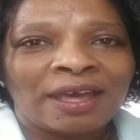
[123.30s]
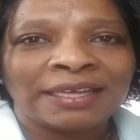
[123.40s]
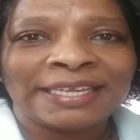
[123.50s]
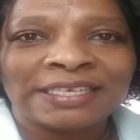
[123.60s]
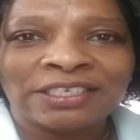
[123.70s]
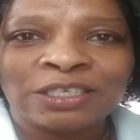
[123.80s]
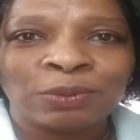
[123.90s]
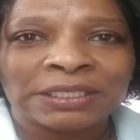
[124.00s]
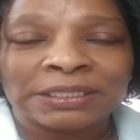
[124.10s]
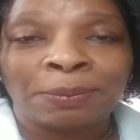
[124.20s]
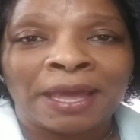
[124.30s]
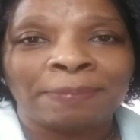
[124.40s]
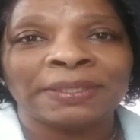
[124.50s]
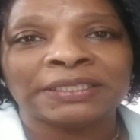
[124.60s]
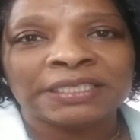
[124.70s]
again, just wanted to
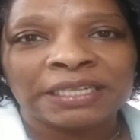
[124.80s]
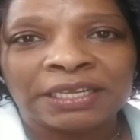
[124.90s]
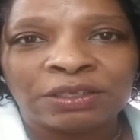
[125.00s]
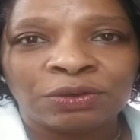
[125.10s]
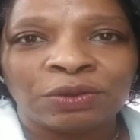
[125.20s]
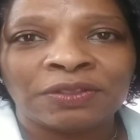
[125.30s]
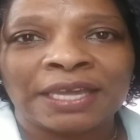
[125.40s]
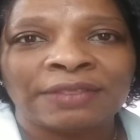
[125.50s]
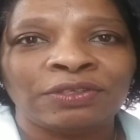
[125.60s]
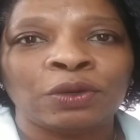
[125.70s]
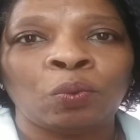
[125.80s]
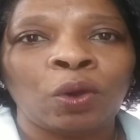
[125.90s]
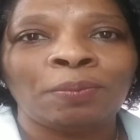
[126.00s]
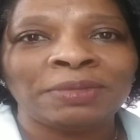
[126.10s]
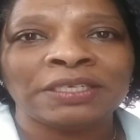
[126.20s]
pop in to let you know that there
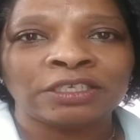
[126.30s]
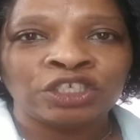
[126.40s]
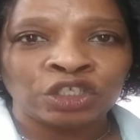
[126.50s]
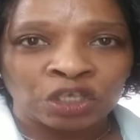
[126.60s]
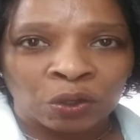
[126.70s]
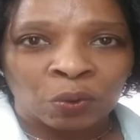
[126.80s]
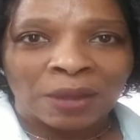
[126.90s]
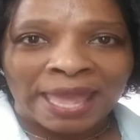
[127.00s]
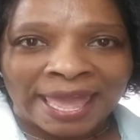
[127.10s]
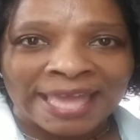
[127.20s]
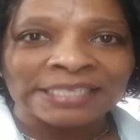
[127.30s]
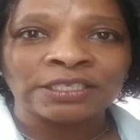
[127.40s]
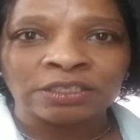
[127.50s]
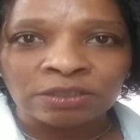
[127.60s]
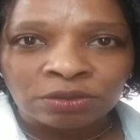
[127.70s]
won't be a show as
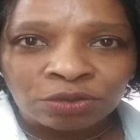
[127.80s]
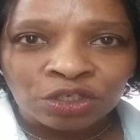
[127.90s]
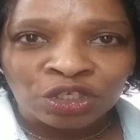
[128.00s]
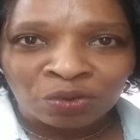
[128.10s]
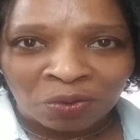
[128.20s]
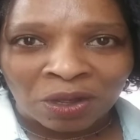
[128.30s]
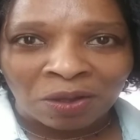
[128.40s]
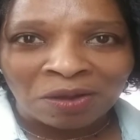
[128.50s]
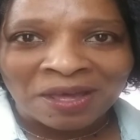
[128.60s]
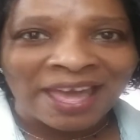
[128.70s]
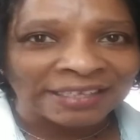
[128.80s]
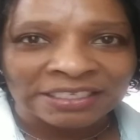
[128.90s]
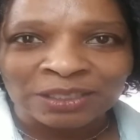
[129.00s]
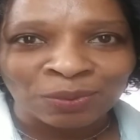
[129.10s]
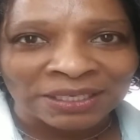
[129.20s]
usual. I
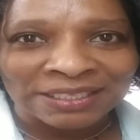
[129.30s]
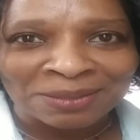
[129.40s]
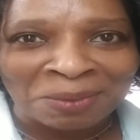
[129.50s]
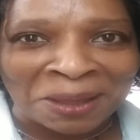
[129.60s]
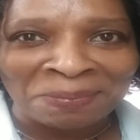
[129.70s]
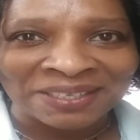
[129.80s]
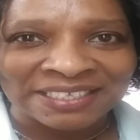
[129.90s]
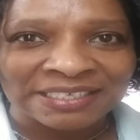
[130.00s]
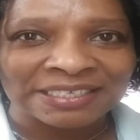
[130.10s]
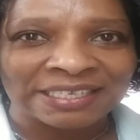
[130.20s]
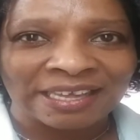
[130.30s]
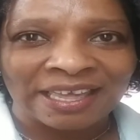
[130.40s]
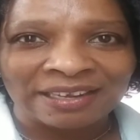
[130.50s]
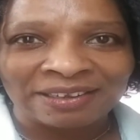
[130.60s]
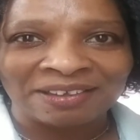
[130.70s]
just wanted to pop in to say
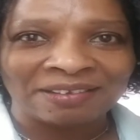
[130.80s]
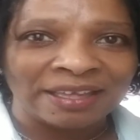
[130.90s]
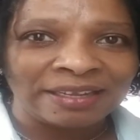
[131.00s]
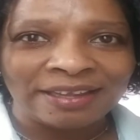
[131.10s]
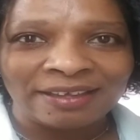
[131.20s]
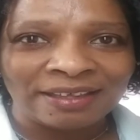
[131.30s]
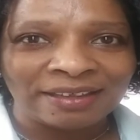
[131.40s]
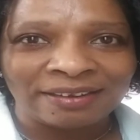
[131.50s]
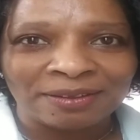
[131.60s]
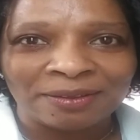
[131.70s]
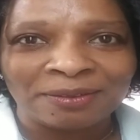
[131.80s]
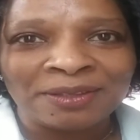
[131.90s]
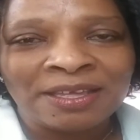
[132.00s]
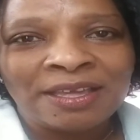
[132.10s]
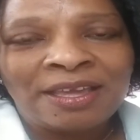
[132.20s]
hello, hello, hello.
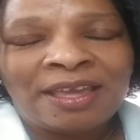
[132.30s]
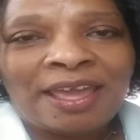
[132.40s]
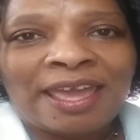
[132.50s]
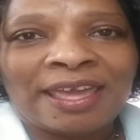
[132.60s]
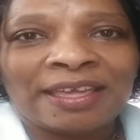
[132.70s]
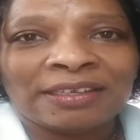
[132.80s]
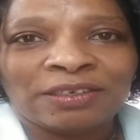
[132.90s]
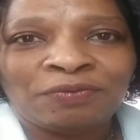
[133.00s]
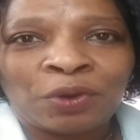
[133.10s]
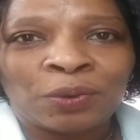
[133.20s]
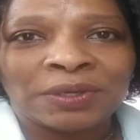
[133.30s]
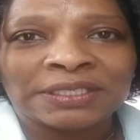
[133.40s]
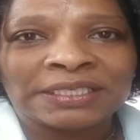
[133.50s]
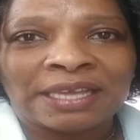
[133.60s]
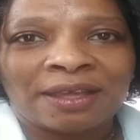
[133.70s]
And of
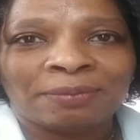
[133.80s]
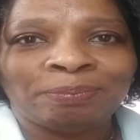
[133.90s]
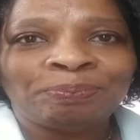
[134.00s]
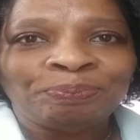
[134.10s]
course, um,